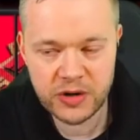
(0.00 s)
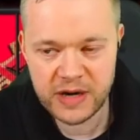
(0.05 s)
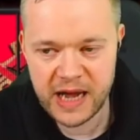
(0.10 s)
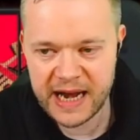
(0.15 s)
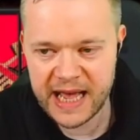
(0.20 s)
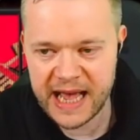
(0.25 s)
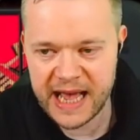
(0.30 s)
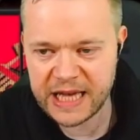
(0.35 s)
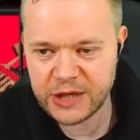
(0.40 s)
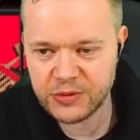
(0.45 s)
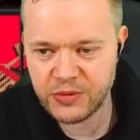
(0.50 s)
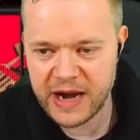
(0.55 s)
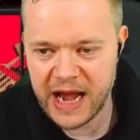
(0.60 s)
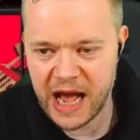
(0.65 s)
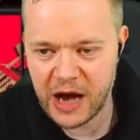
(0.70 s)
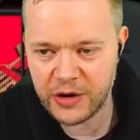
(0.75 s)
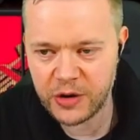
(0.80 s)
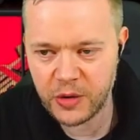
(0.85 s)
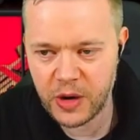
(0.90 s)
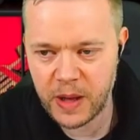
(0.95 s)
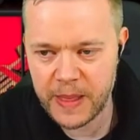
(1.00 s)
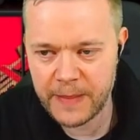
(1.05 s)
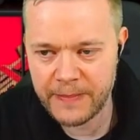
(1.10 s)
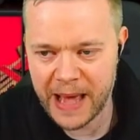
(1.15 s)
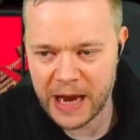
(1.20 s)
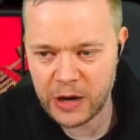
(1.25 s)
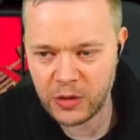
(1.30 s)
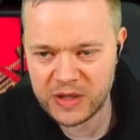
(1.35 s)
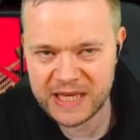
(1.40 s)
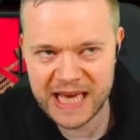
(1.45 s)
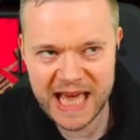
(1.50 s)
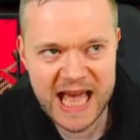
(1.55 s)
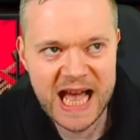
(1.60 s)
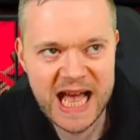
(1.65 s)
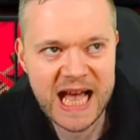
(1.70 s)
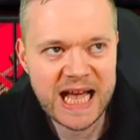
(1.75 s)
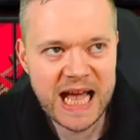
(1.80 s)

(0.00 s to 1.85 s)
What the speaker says: and it is Ronaldo on the penalty